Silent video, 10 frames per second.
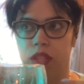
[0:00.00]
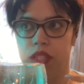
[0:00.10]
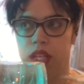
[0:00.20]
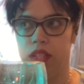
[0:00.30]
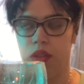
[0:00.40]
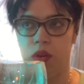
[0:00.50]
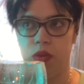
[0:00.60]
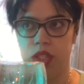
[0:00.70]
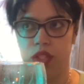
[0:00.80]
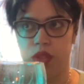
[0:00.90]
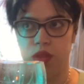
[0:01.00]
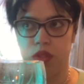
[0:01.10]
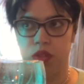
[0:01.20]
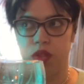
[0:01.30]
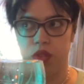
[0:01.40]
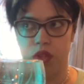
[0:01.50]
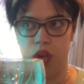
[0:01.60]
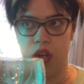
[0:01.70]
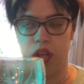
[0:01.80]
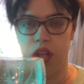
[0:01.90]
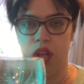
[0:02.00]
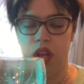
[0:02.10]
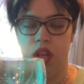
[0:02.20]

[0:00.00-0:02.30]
you're always told to start